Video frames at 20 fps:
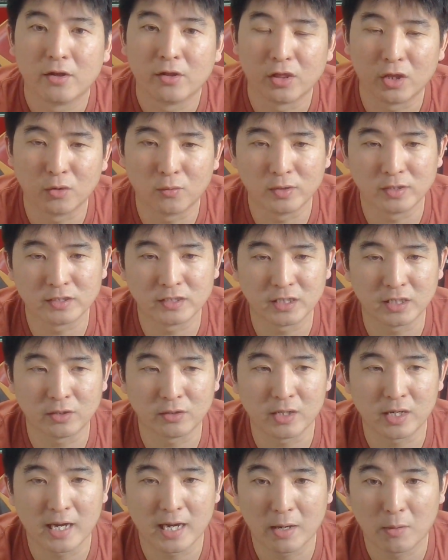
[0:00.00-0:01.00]
the ones that
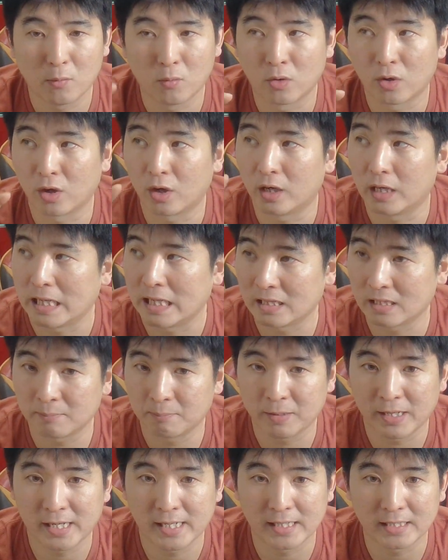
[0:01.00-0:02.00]
were in the
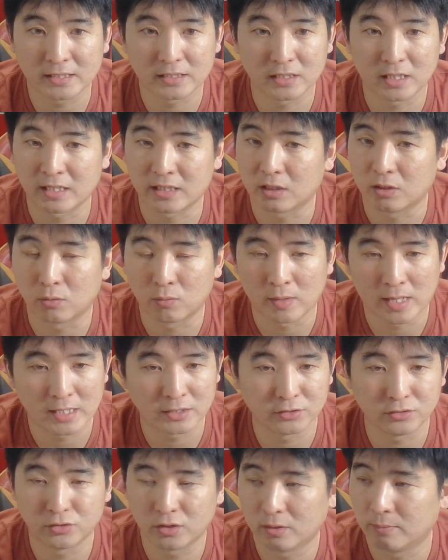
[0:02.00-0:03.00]
past, like the
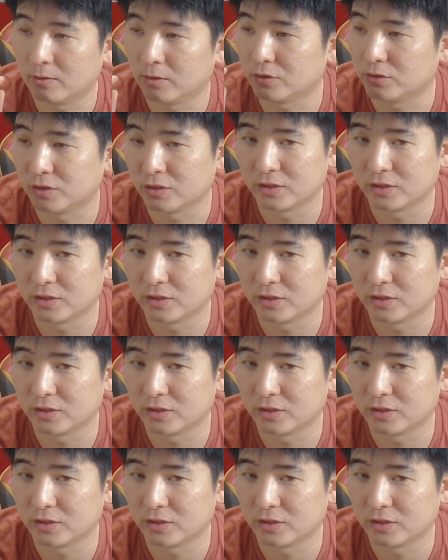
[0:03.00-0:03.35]
Arashi turbos,